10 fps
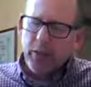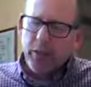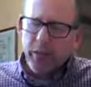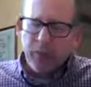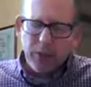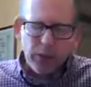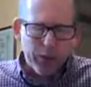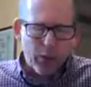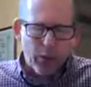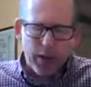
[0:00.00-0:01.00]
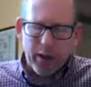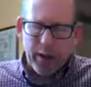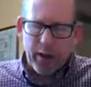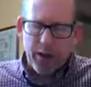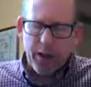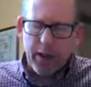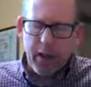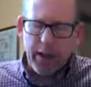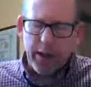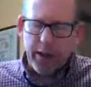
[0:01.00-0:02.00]
We pray for those who are, are
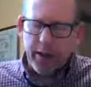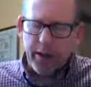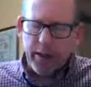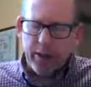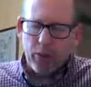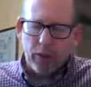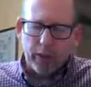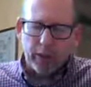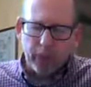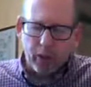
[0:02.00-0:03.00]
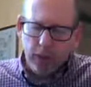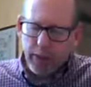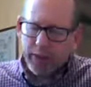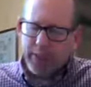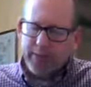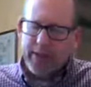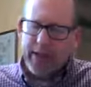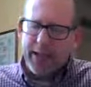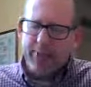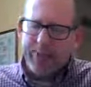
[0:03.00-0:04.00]
shut in, uh, who are alone at this
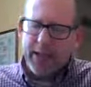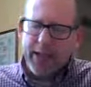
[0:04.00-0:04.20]
time,